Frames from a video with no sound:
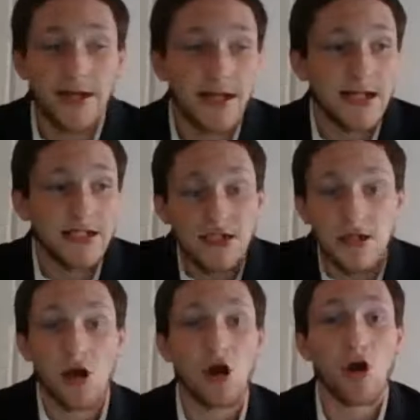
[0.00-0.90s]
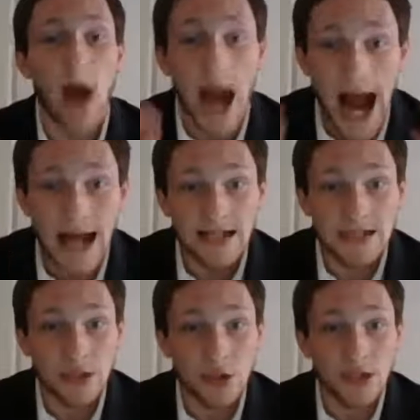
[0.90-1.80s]
because her
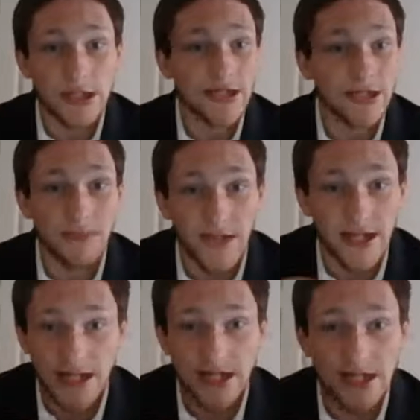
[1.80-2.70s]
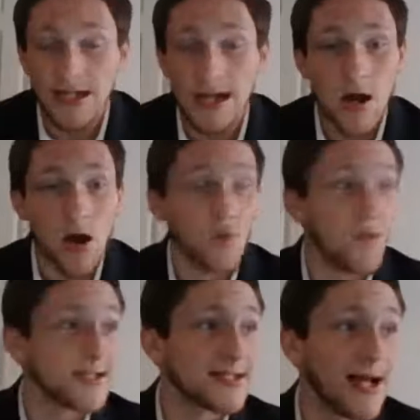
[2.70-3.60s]
attitude in the beginning
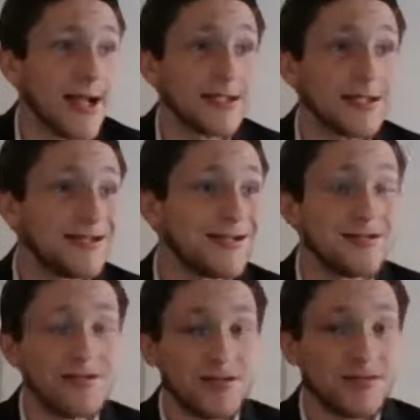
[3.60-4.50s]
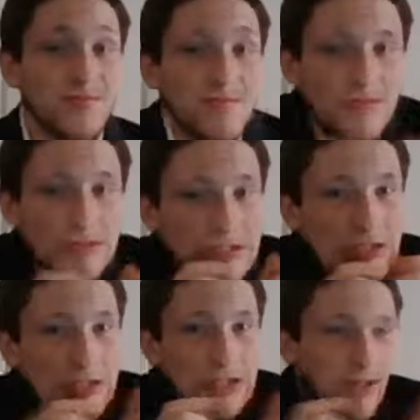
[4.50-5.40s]
was like,
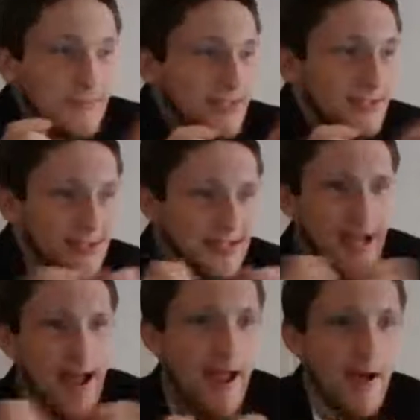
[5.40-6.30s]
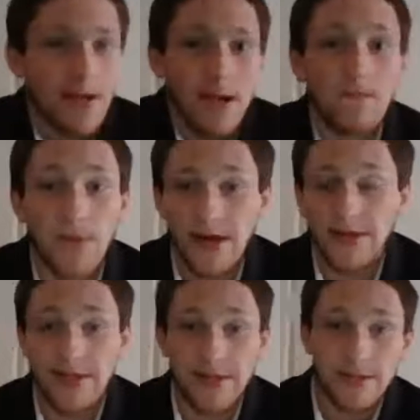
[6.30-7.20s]
"Oh, I'm so scared."
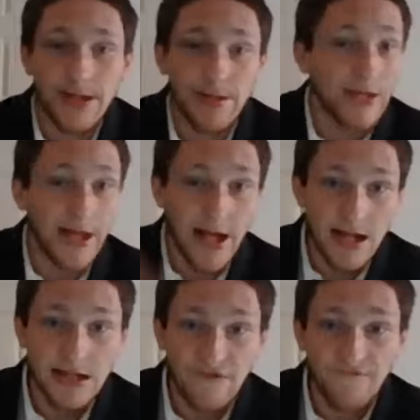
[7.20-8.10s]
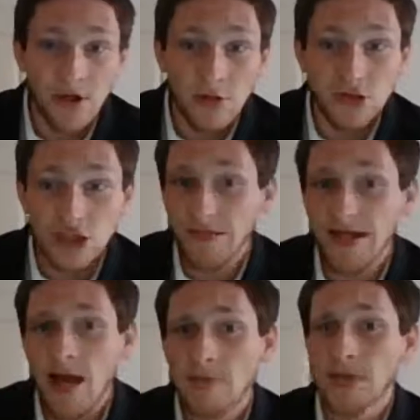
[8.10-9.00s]
But near the end of the film, she
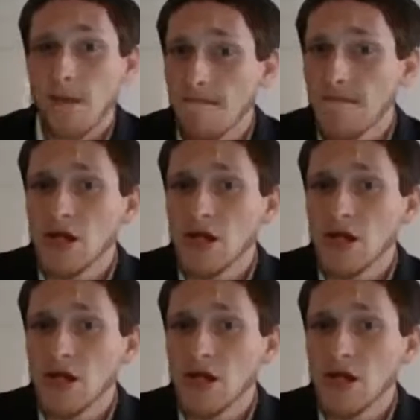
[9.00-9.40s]
becomes a